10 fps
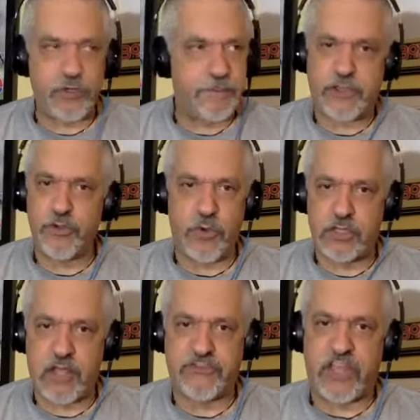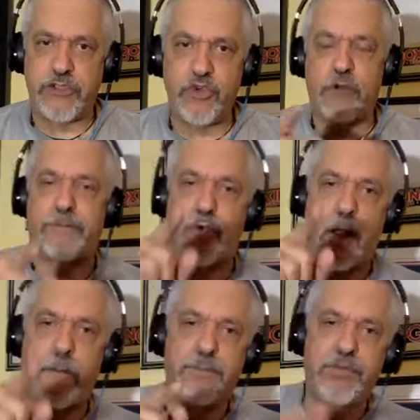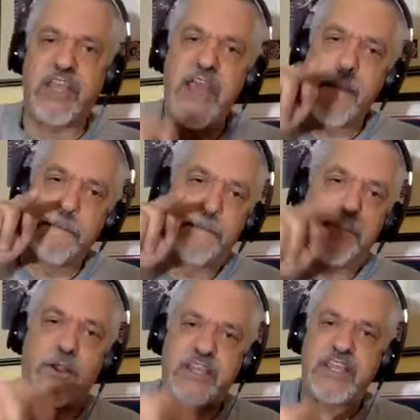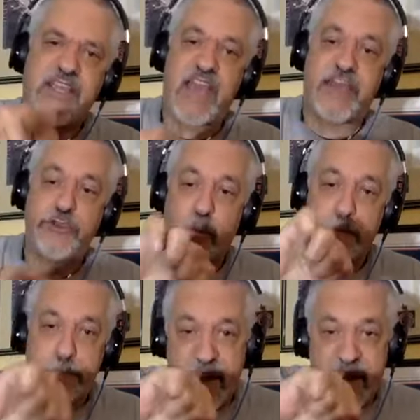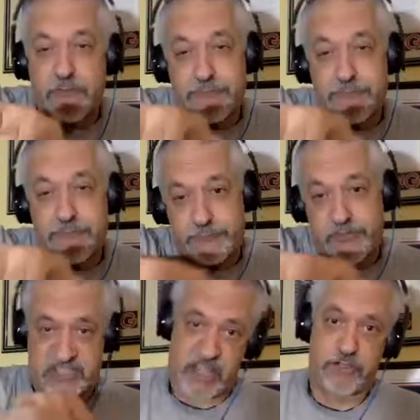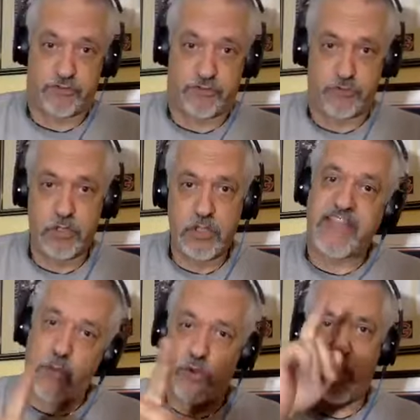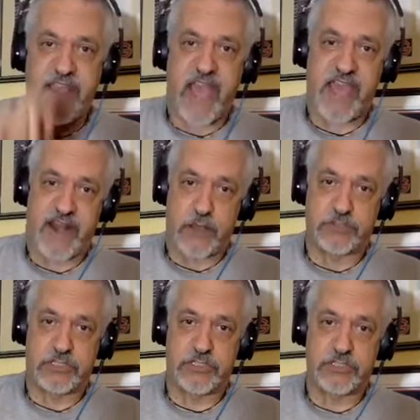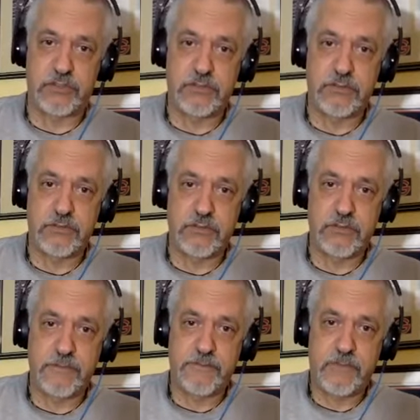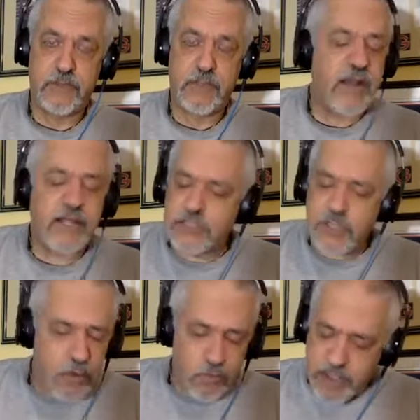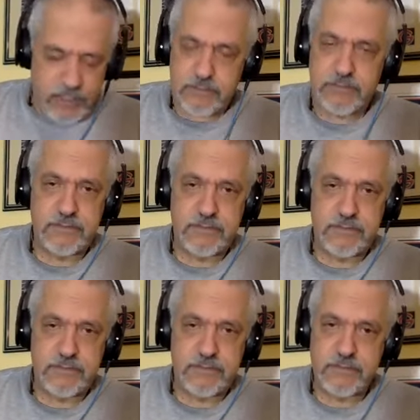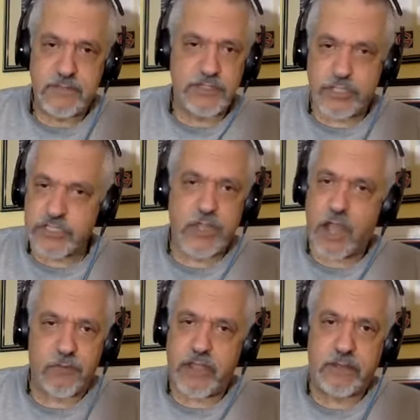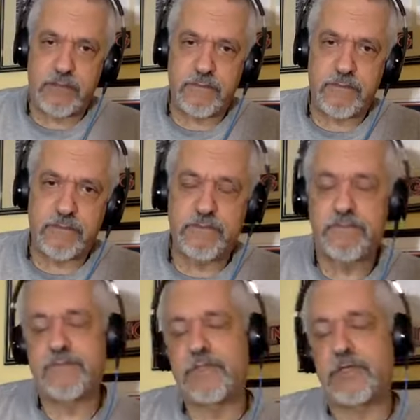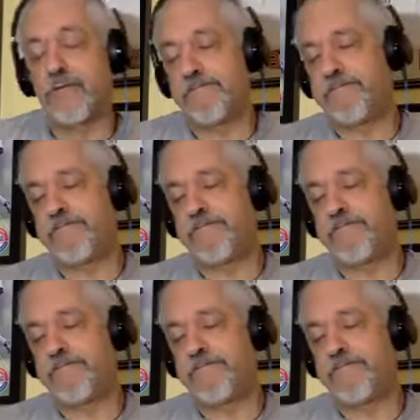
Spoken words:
I could make you a glove that you could probably barely get your bare fist into that would weigh 8 ounces. And that's not right. That's just not right. So